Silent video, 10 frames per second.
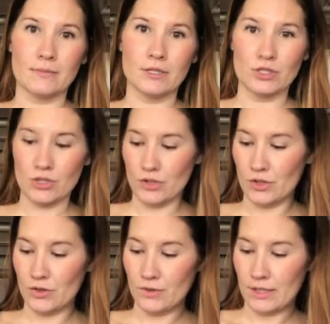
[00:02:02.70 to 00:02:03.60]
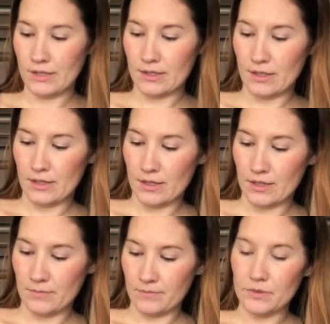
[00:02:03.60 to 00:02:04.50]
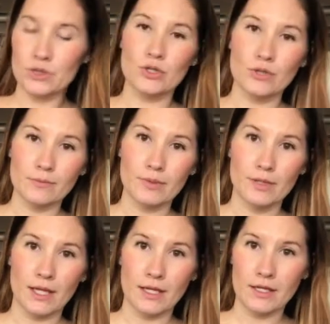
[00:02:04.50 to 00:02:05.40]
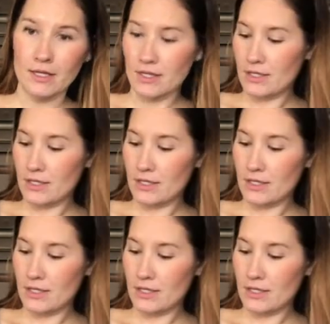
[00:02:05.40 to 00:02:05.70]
I'm going to show you. It's the dirt pudding.